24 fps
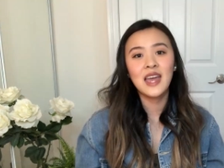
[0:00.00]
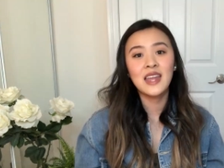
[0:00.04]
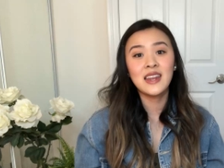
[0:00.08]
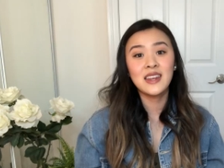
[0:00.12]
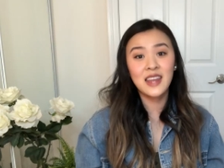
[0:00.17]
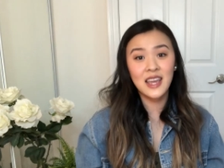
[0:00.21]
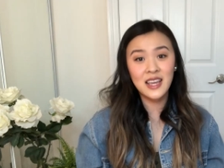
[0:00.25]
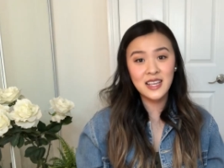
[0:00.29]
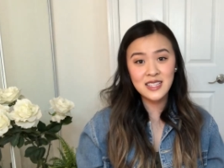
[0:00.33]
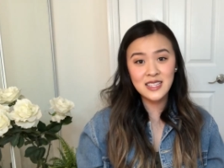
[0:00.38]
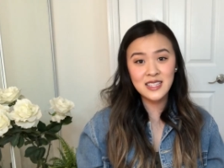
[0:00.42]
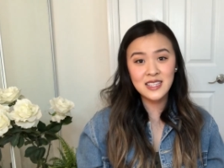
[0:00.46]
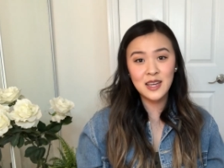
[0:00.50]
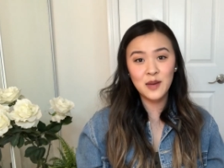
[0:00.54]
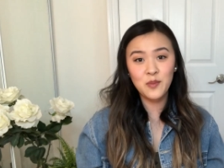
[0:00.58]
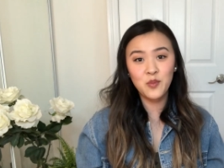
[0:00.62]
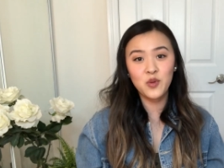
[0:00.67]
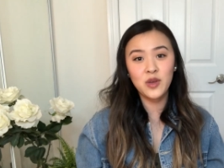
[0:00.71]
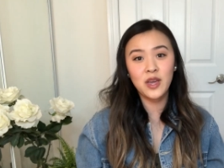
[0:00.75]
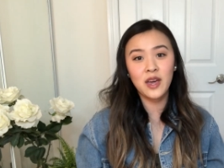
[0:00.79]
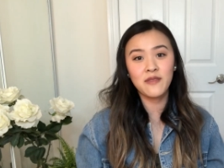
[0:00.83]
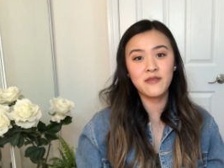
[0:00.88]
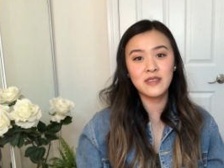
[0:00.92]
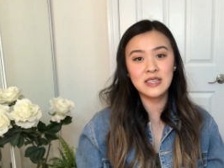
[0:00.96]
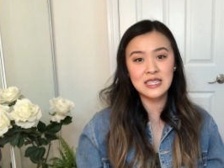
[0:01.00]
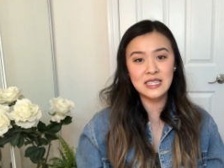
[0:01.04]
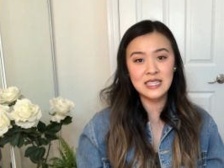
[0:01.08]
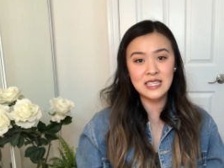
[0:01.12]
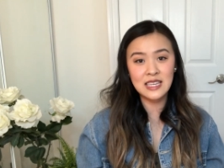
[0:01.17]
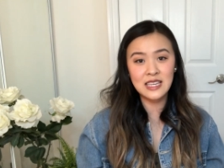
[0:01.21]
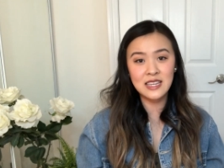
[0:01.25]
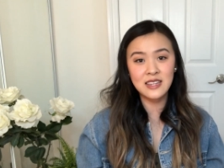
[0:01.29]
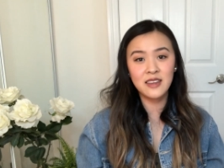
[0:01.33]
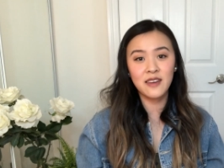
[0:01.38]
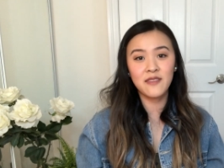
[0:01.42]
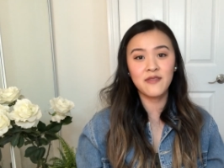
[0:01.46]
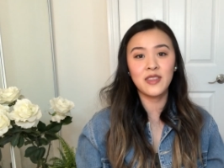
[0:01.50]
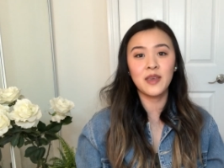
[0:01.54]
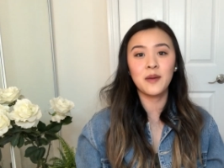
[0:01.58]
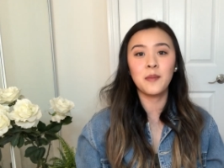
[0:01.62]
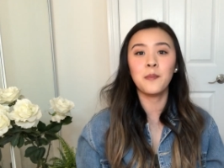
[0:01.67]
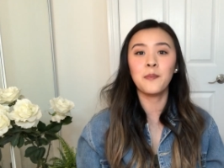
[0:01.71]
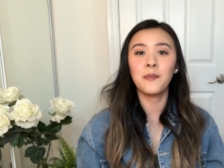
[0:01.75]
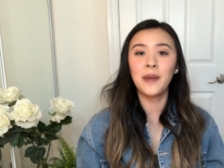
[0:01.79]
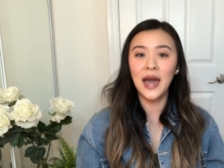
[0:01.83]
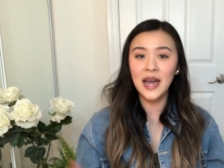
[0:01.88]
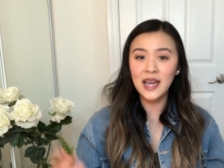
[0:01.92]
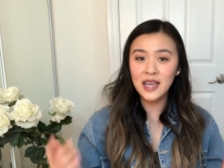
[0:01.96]
Next up, we have a scene of
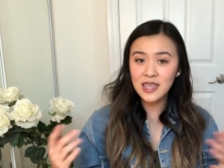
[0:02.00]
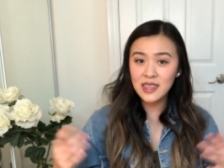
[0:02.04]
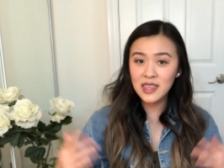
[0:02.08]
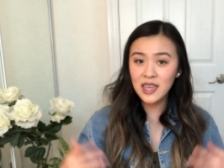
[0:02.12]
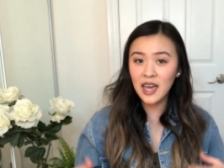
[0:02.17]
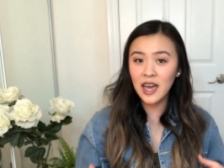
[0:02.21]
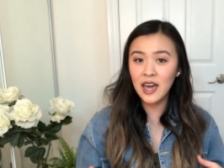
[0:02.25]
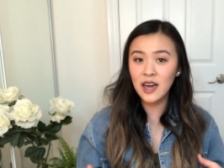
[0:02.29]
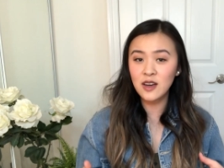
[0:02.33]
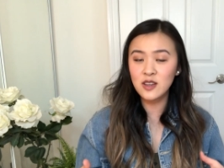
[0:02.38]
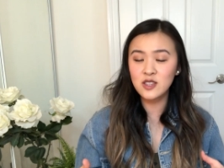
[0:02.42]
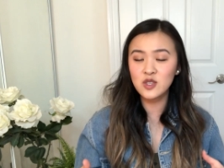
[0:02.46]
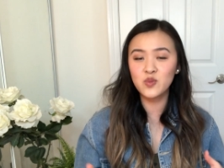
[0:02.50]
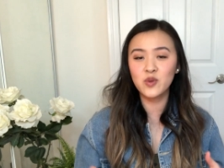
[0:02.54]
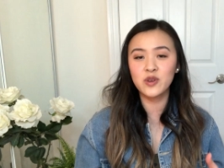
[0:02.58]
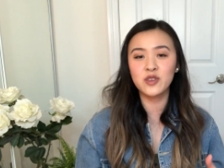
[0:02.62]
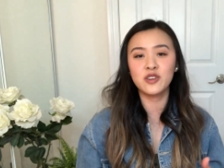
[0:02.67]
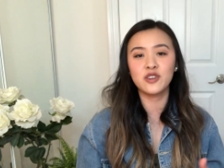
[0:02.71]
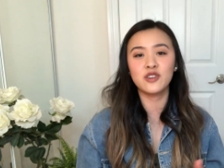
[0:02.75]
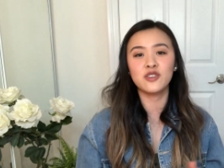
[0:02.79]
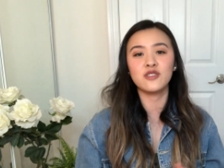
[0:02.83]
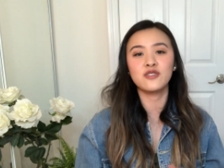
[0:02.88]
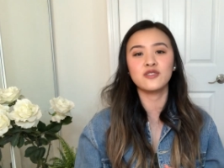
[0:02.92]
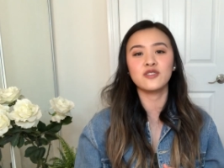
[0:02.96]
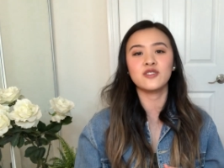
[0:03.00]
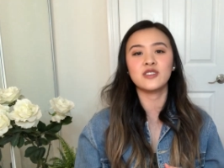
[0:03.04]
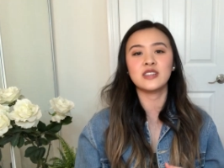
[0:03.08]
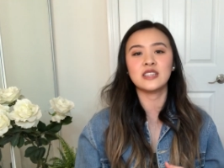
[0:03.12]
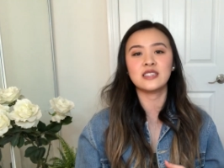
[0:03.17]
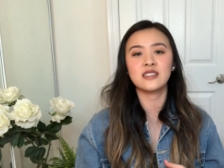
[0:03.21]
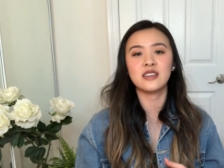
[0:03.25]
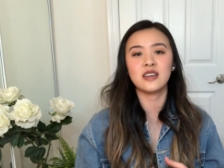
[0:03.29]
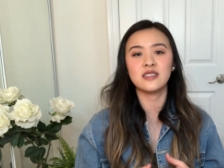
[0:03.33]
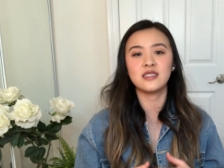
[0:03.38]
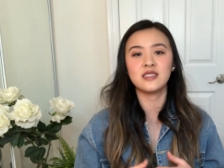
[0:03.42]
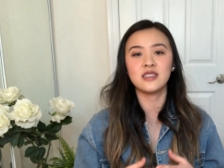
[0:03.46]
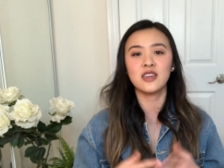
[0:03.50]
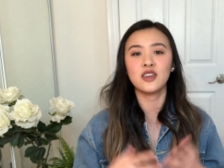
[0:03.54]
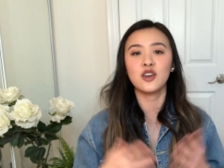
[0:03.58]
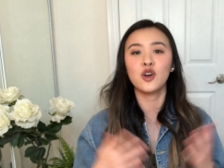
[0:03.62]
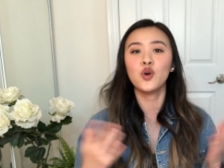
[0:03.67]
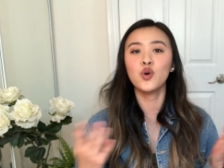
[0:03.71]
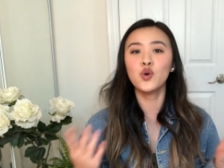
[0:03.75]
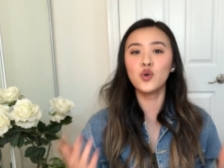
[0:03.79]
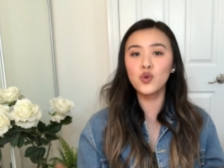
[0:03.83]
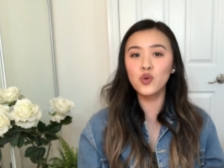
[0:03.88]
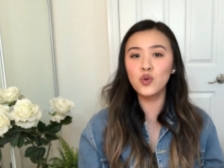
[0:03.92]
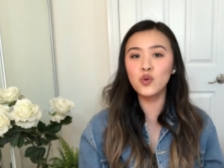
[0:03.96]
them back in the house where the girls are discussing
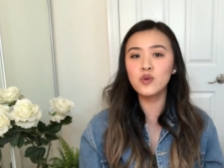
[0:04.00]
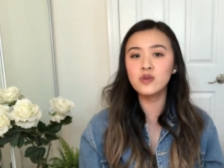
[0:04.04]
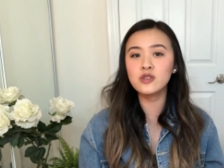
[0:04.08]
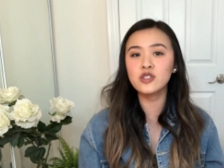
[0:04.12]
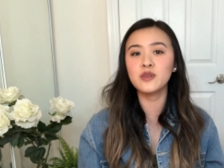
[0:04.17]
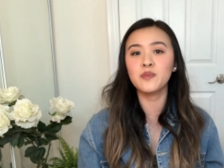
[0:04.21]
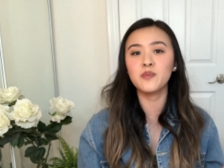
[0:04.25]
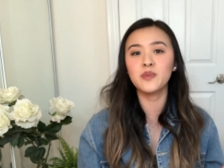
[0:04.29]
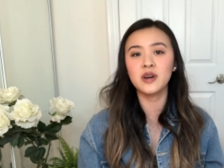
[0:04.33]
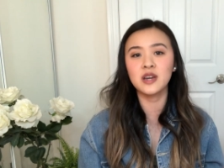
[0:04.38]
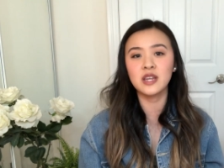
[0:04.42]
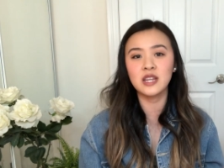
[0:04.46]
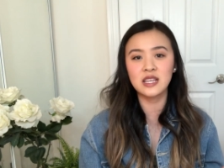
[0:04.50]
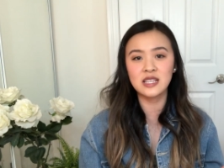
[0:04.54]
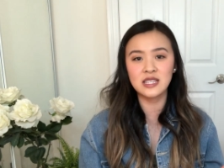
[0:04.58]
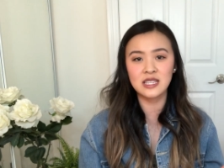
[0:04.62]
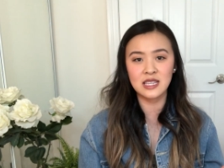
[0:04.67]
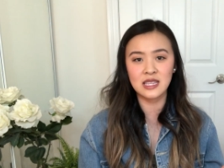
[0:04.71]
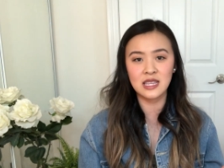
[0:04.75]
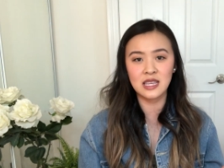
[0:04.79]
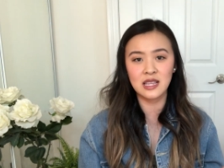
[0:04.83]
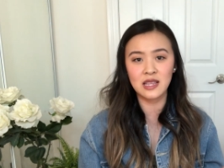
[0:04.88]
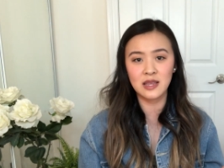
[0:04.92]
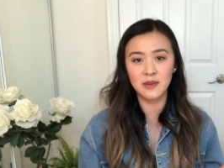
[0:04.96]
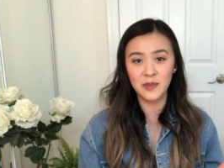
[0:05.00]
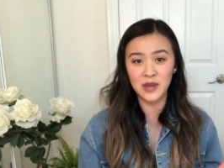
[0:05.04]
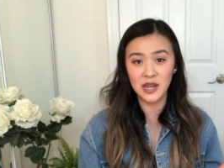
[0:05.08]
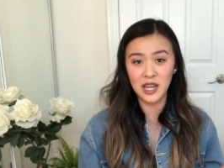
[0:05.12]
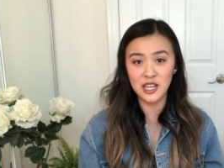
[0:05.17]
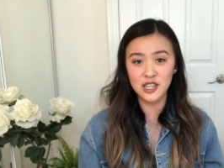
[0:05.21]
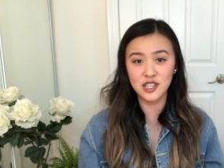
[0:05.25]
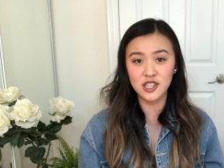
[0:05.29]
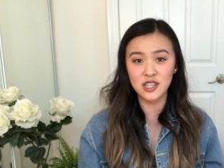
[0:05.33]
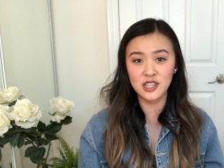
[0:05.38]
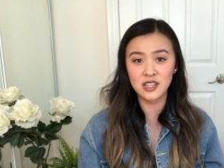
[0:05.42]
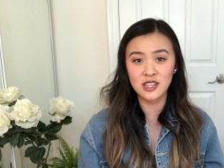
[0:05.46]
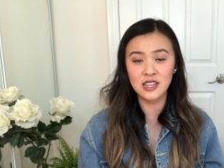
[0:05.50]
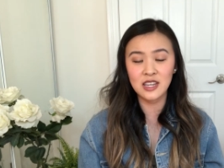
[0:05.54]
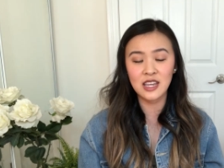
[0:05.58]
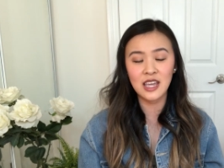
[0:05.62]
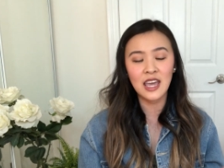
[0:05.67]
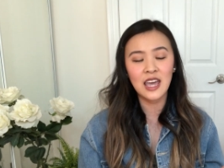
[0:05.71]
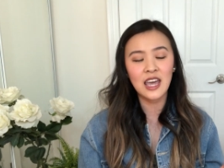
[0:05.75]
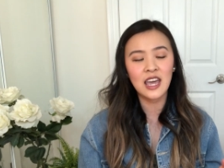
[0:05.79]
who to put into the elimination.